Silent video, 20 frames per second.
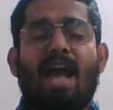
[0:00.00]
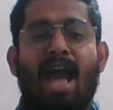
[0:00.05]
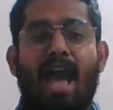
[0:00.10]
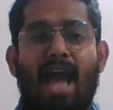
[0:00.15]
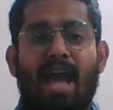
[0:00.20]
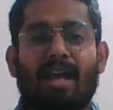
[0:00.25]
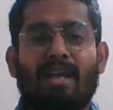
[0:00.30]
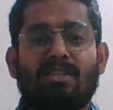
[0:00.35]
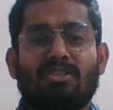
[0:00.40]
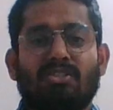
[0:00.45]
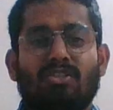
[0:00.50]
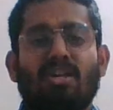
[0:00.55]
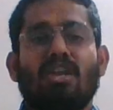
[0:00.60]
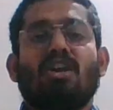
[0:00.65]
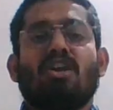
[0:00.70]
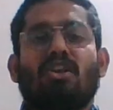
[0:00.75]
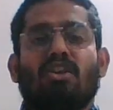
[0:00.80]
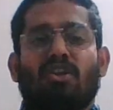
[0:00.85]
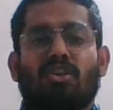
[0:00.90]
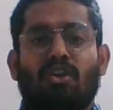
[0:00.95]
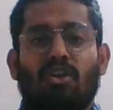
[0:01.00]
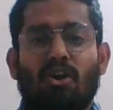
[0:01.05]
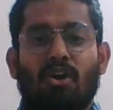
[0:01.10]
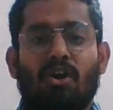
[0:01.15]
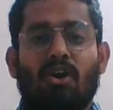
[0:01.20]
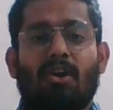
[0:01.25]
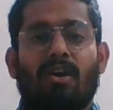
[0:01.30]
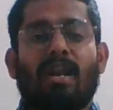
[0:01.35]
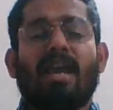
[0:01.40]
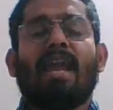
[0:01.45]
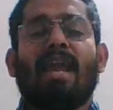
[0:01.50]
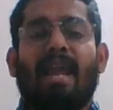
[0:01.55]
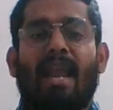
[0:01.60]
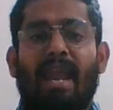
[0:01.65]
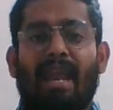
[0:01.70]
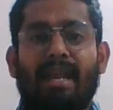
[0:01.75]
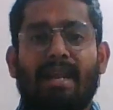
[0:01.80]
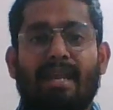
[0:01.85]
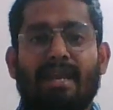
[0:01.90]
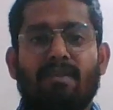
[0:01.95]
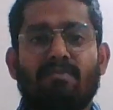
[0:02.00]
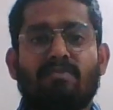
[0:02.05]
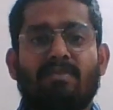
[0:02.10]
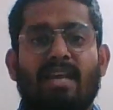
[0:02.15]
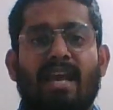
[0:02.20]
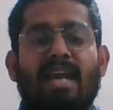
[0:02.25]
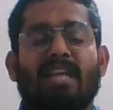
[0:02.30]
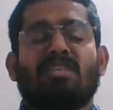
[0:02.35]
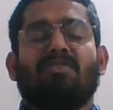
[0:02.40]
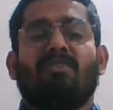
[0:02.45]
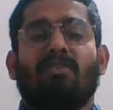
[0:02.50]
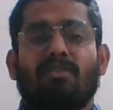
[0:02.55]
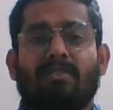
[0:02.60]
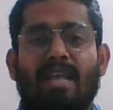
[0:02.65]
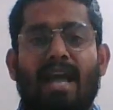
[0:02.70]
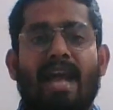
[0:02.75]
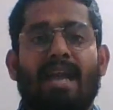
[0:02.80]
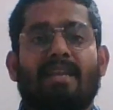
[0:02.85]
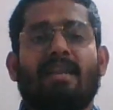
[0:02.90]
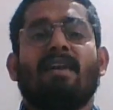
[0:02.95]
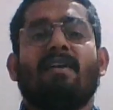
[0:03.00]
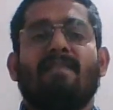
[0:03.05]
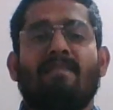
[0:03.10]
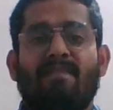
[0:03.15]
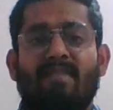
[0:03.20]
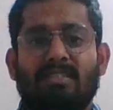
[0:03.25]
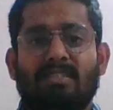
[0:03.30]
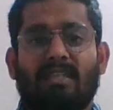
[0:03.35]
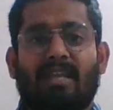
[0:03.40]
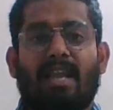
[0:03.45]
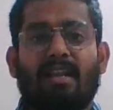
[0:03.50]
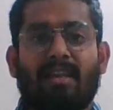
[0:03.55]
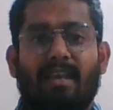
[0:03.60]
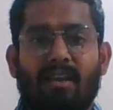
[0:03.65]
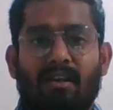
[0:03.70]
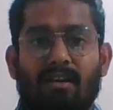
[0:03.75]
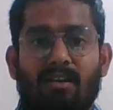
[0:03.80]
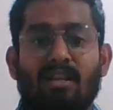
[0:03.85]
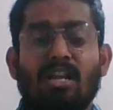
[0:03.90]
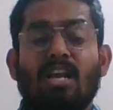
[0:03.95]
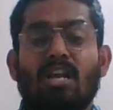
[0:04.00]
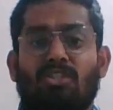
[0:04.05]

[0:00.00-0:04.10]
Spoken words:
as your income tax for that physical year.